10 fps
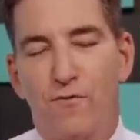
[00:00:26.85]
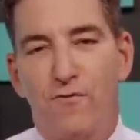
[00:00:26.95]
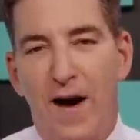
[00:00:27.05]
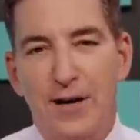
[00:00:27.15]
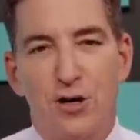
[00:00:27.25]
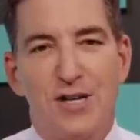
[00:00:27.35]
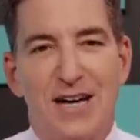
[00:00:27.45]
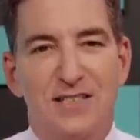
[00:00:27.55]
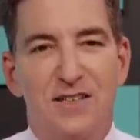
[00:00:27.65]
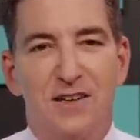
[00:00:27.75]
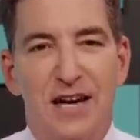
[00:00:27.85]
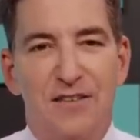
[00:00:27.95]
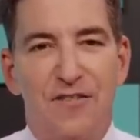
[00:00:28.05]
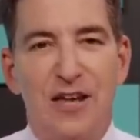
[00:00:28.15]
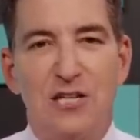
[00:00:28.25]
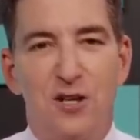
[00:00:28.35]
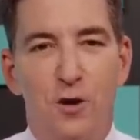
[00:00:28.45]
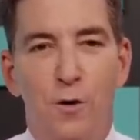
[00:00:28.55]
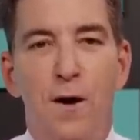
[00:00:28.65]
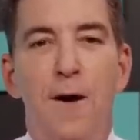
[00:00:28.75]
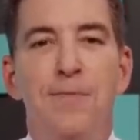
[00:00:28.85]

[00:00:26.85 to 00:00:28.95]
fighter jets and the like that they do,